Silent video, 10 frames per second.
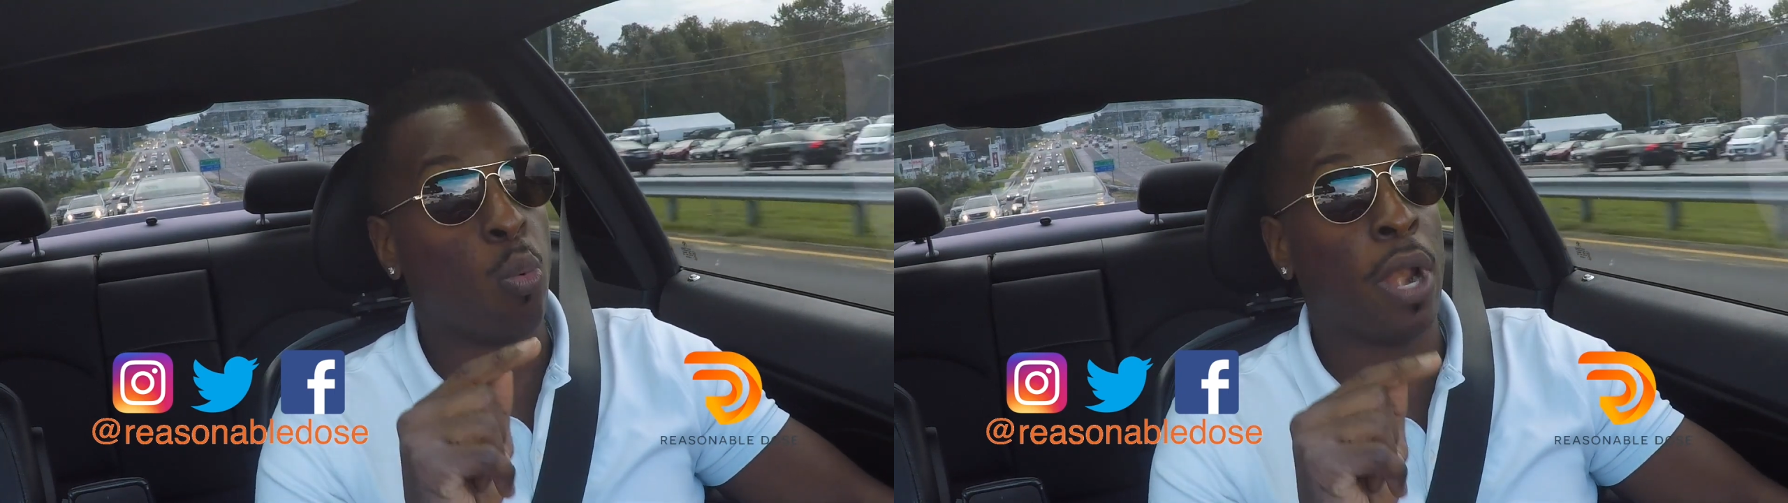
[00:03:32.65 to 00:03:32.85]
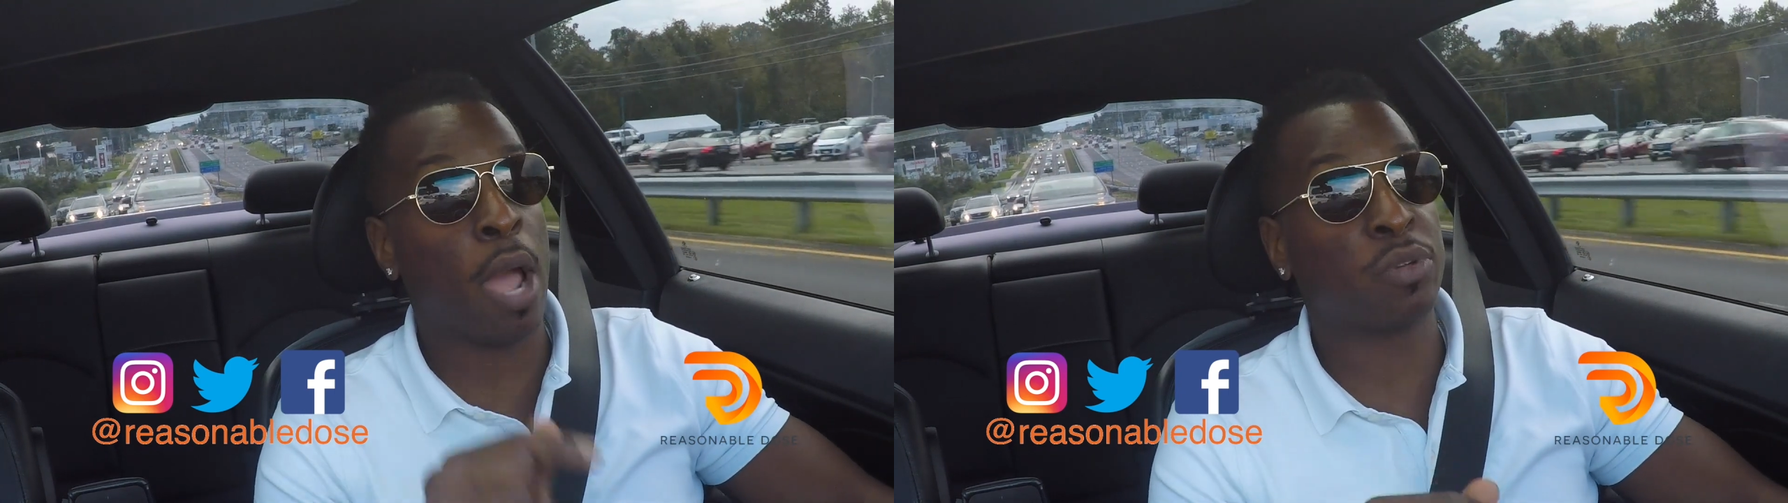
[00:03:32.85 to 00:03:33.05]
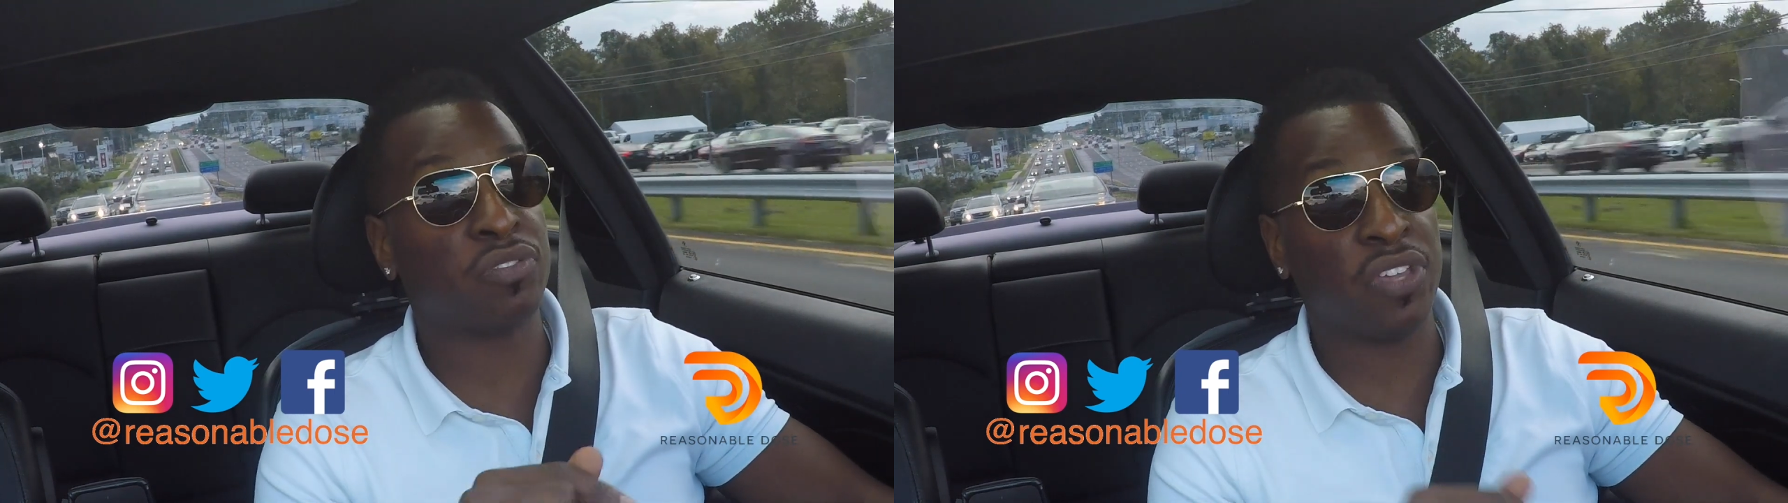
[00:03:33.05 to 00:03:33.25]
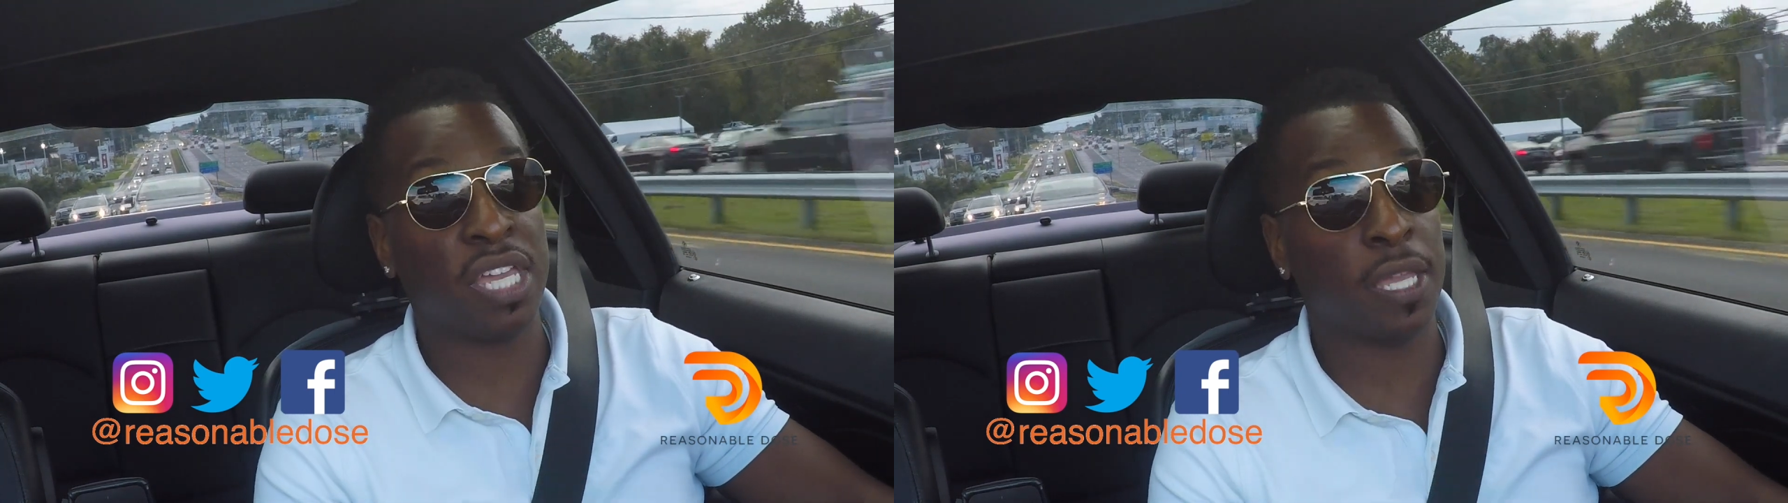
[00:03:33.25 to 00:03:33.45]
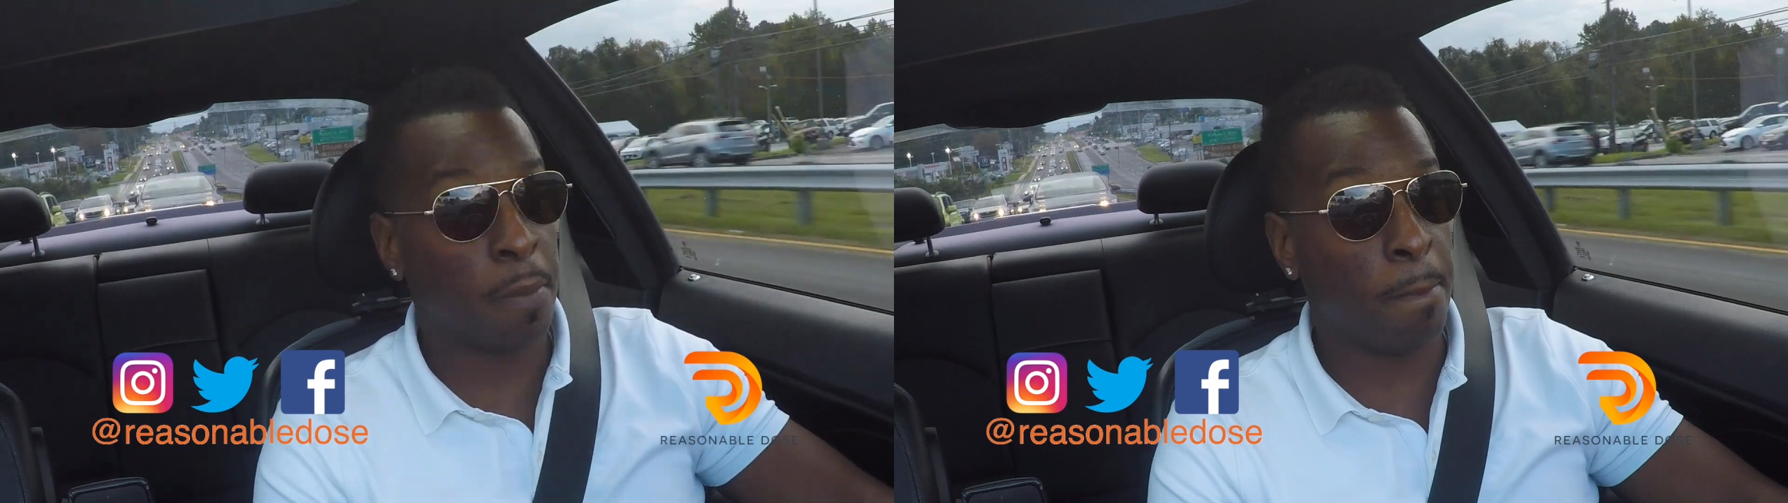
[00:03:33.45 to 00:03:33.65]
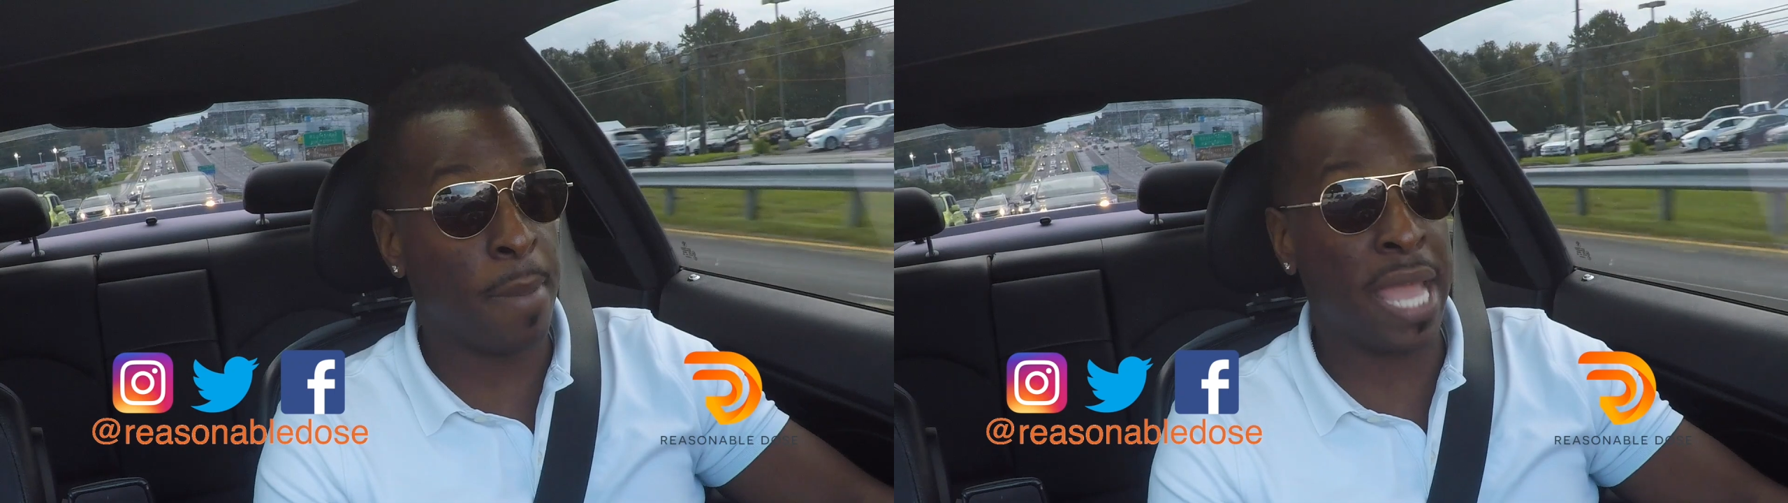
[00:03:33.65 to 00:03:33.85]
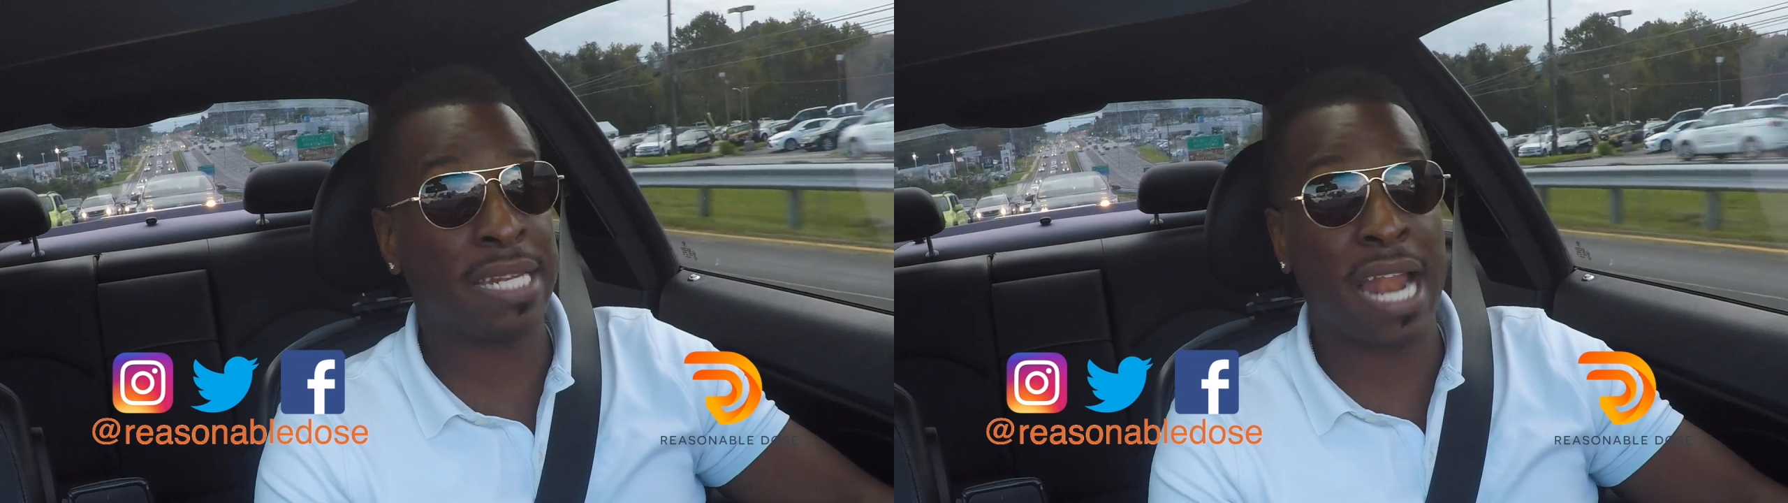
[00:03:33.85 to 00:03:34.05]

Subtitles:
When I was vegan, man,